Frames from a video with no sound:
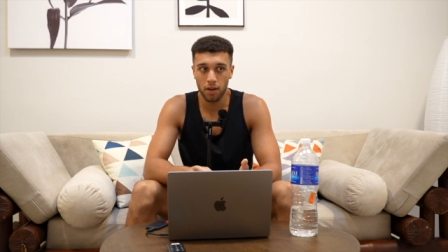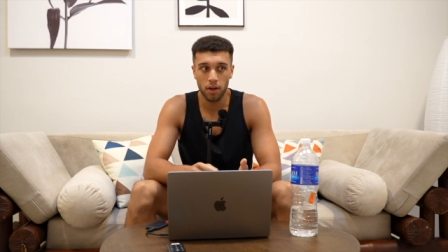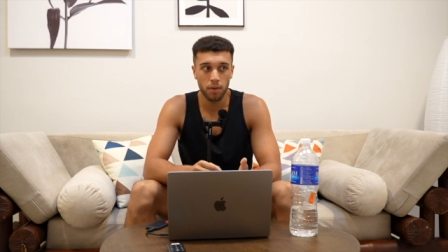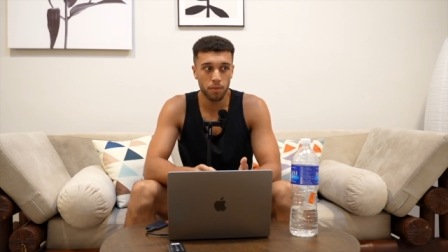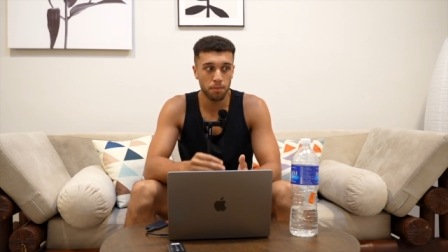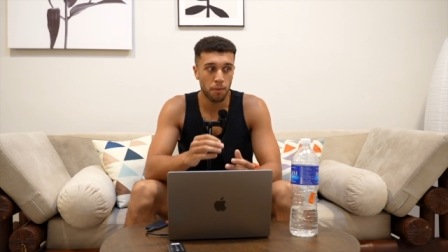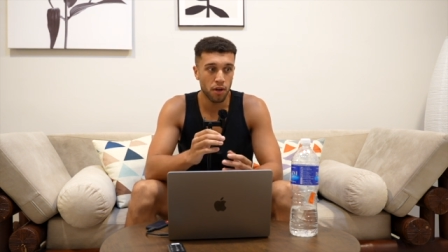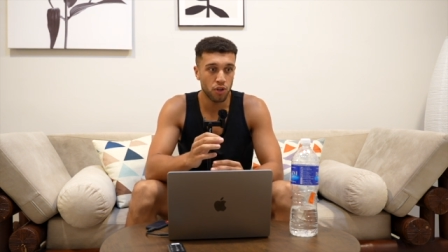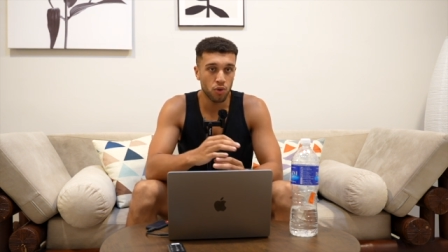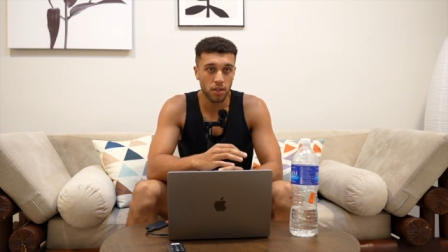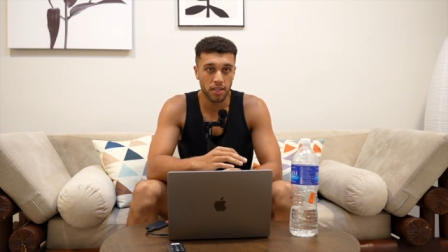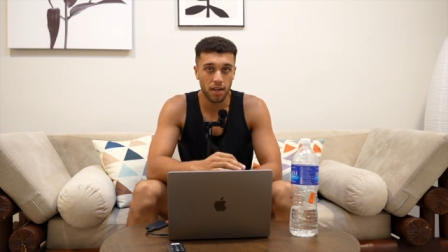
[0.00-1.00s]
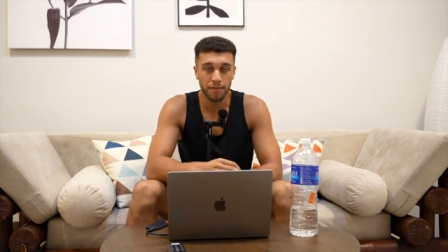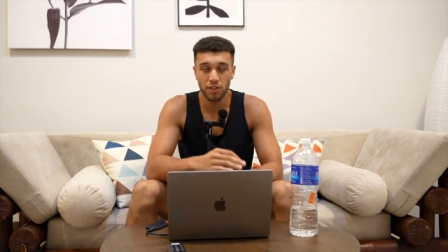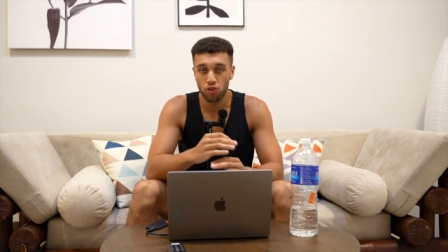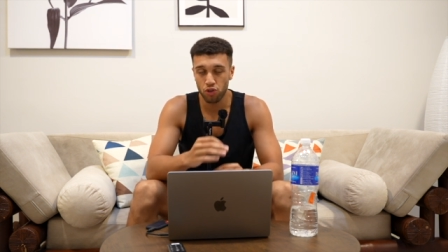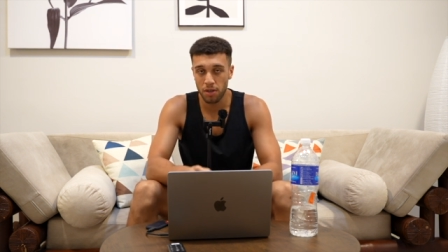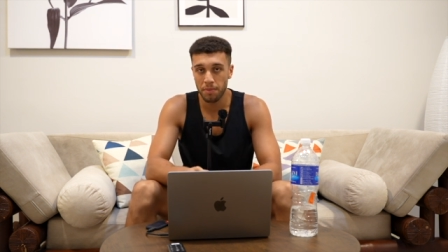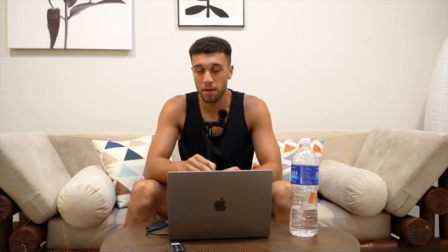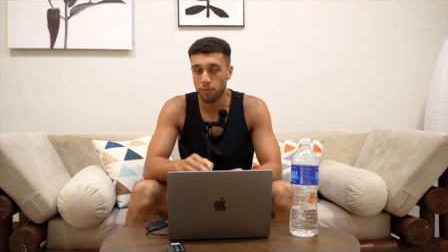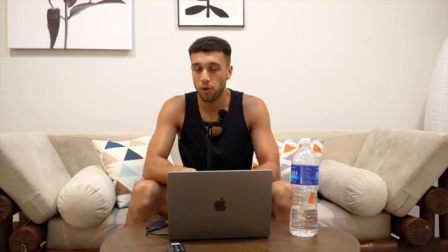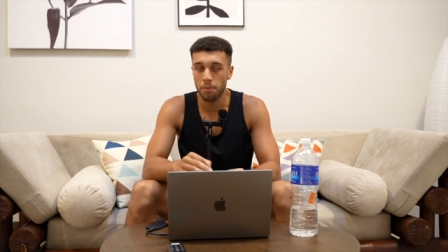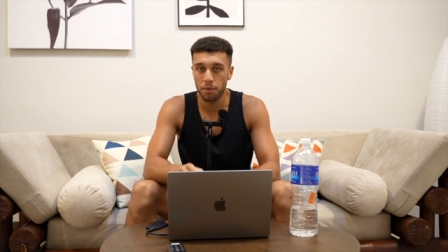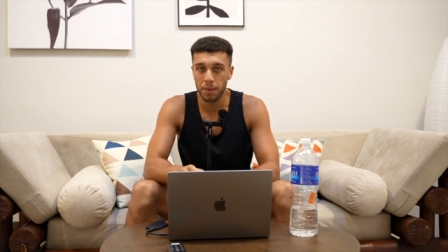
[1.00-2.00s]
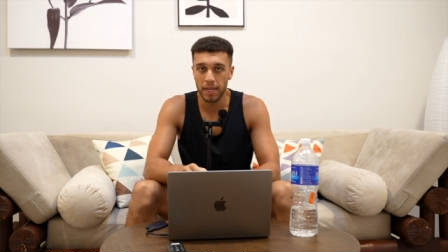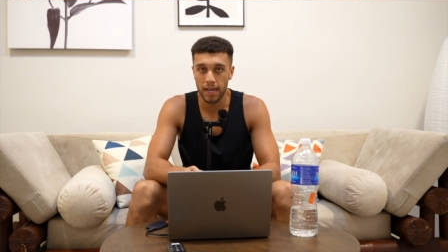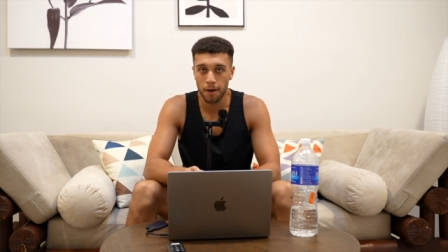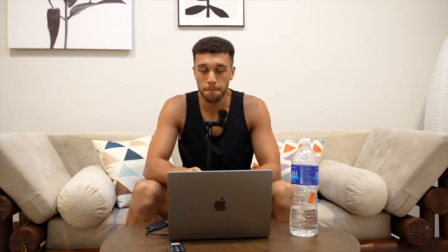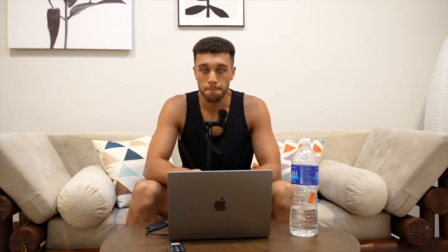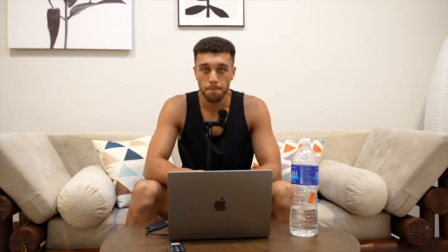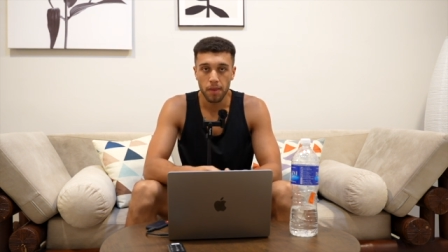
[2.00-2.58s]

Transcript: Like my younger self is dreaming of what I'm doing now.